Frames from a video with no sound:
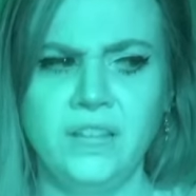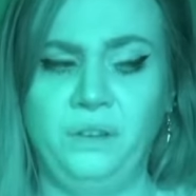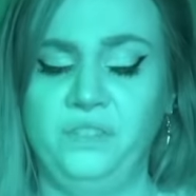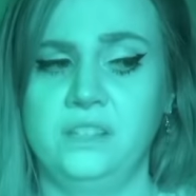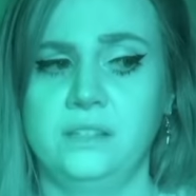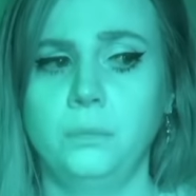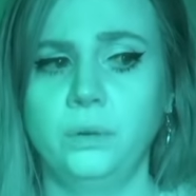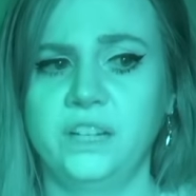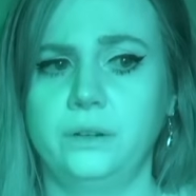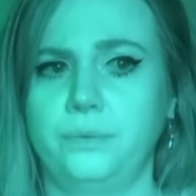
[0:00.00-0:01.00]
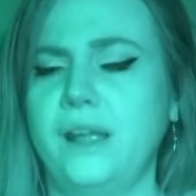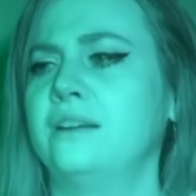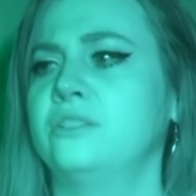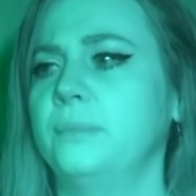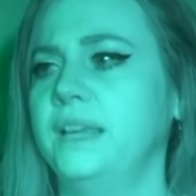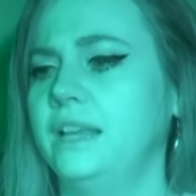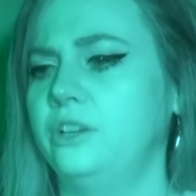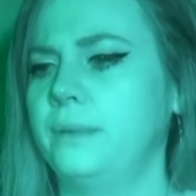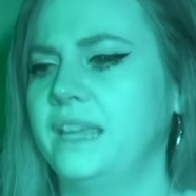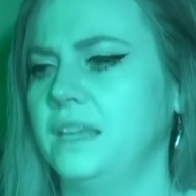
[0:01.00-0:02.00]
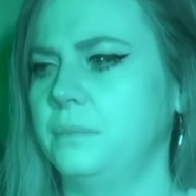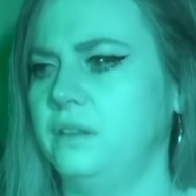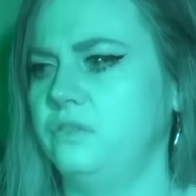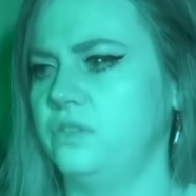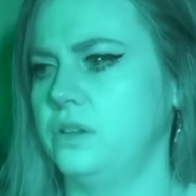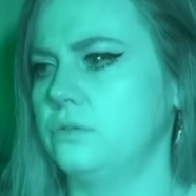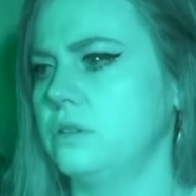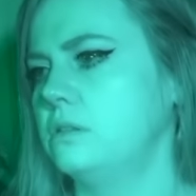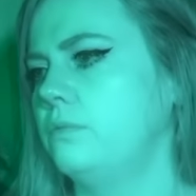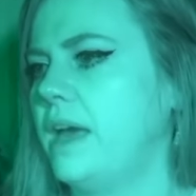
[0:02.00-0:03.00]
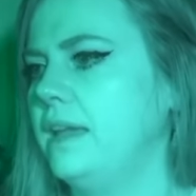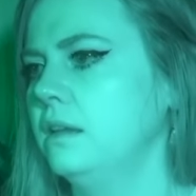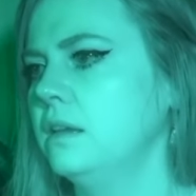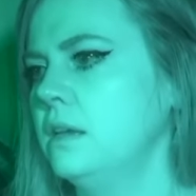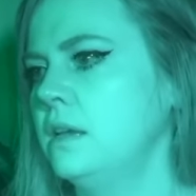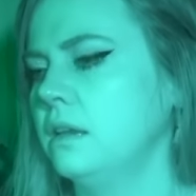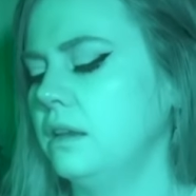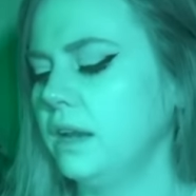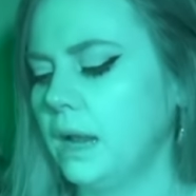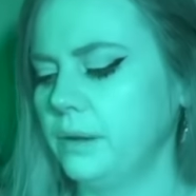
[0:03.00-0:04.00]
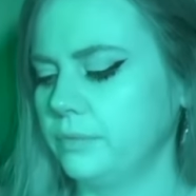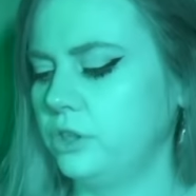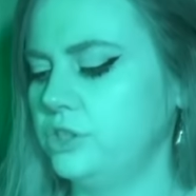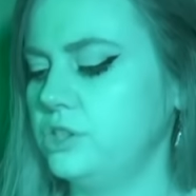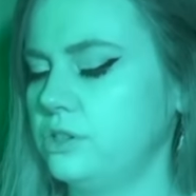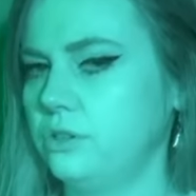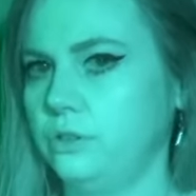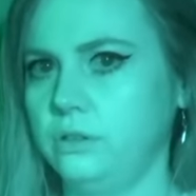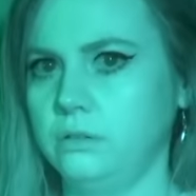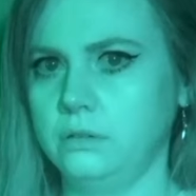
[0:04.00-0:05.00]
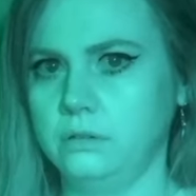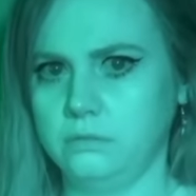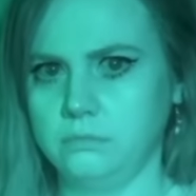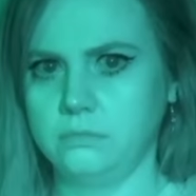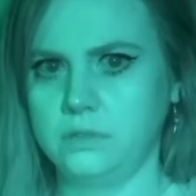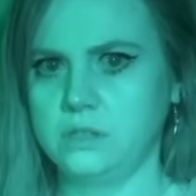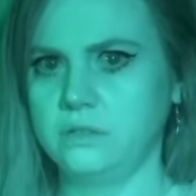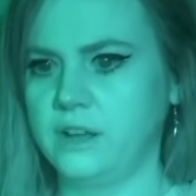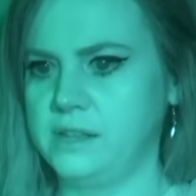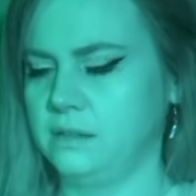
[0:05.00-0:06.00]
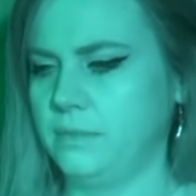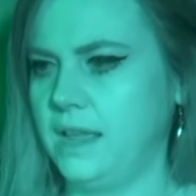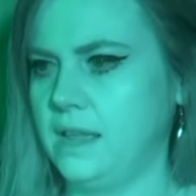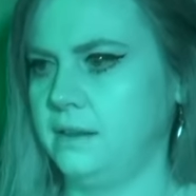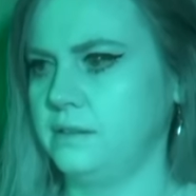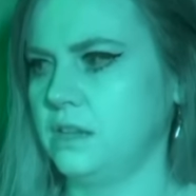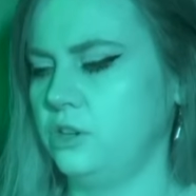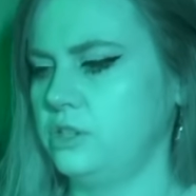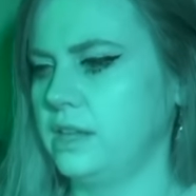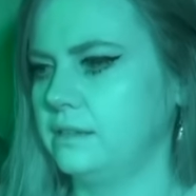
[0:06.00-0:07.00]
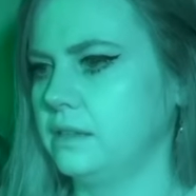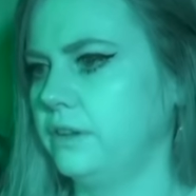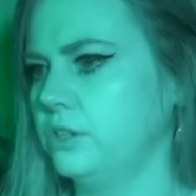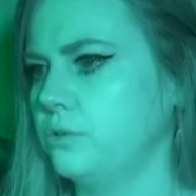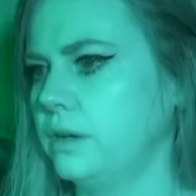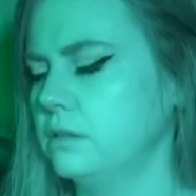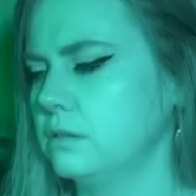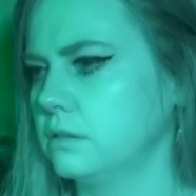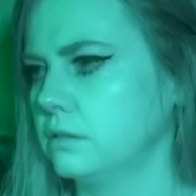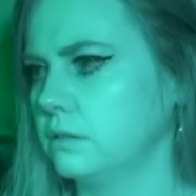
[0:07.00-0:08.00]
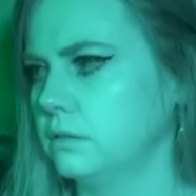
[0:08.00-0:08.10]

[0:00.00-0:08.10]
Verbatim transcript: Now if there's somebody around me and you're making me feel this way, can you come up close to this device in my hands, can you say something to us?